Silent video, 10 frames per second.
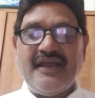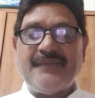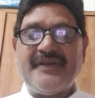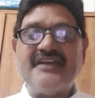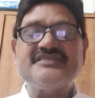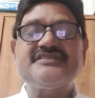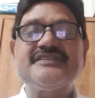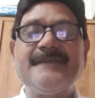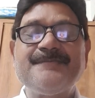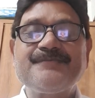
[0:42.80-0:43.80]

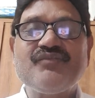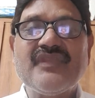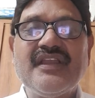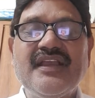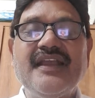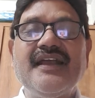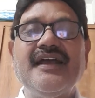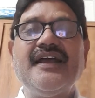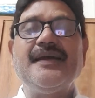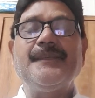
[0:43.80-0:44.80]
Friends,
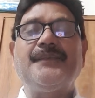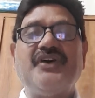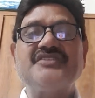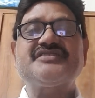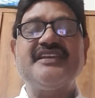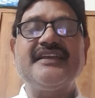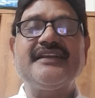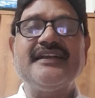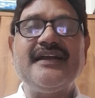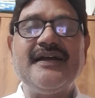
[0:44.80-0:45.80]
first thing,